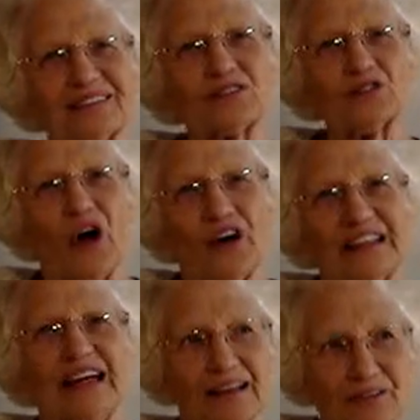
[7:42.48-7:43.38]
did not
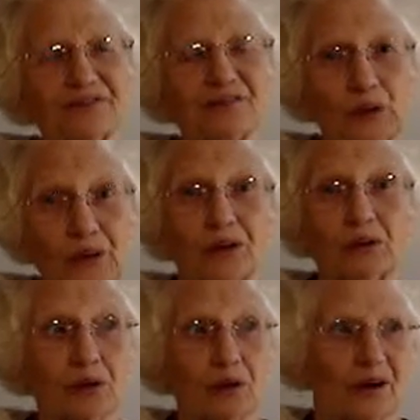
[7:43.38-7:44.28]
have to go
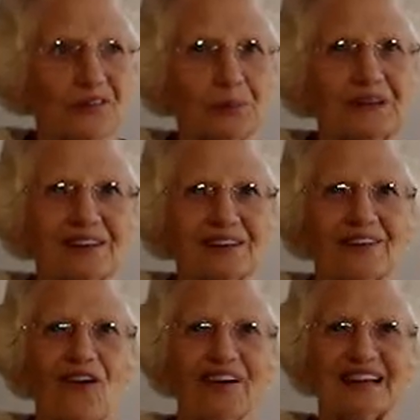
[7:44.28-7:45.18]
to hospital
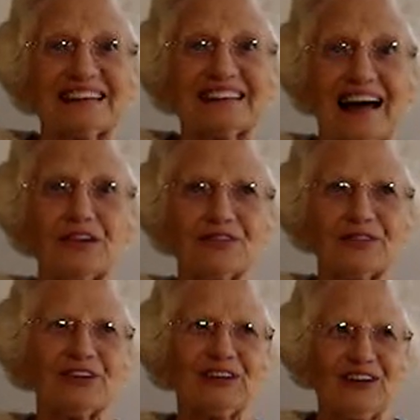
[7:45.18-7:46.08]
or lie
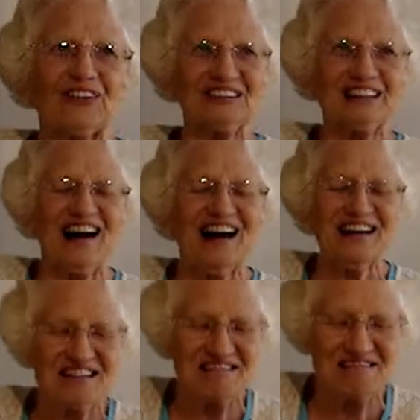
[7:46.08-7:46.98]
for a long time
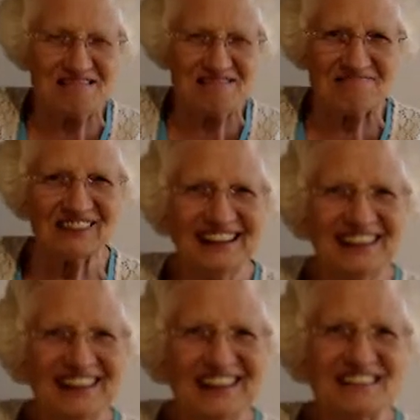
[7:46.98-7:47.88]

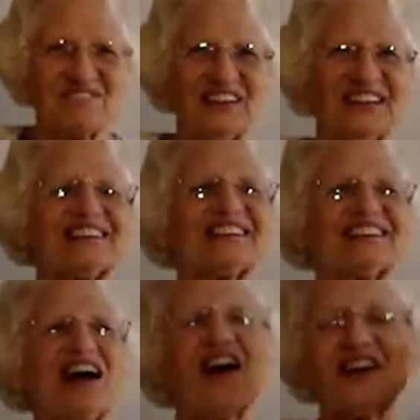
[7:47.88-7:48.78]
in bed.
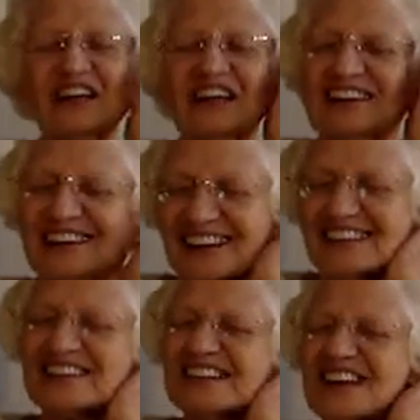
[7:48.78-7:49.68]
He only
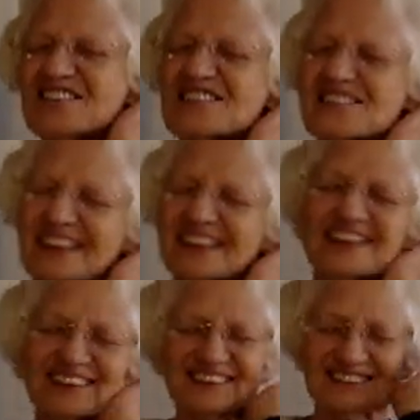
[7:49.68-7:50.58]
had
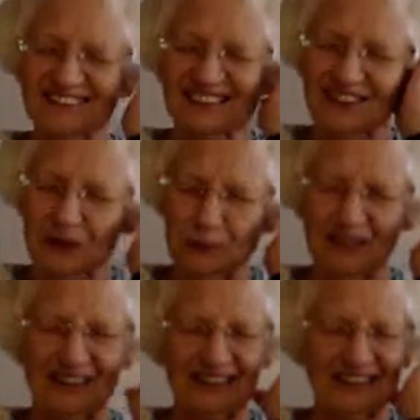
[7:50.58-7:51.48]
very
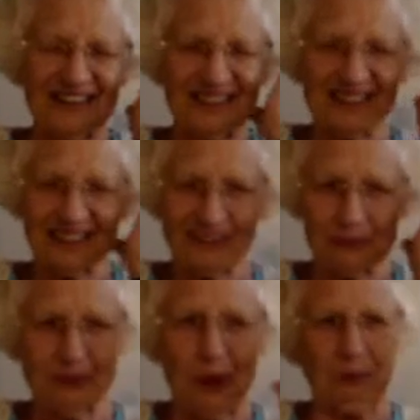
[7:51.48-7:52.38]
terrible ear
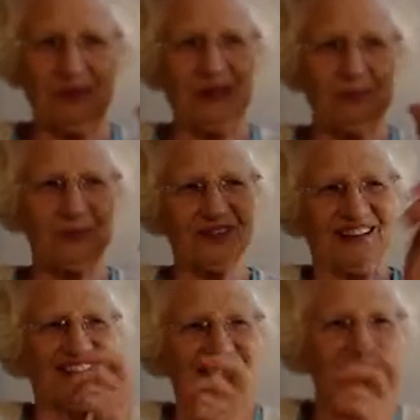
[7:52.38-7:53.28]
problems
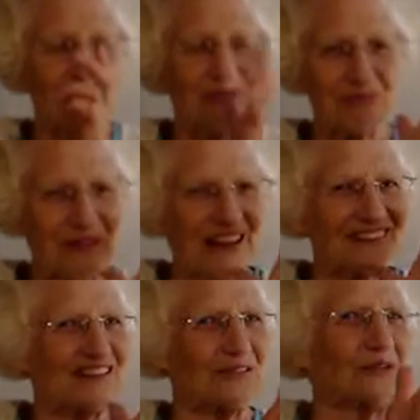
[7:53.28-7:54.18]
and so on, but
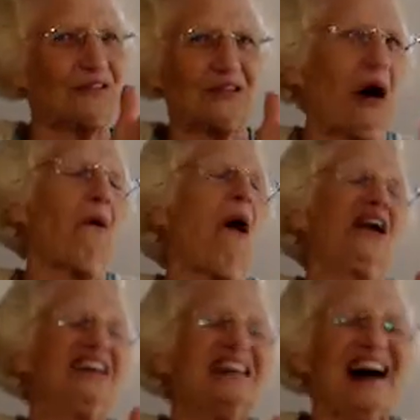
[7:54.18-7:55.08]
he could go on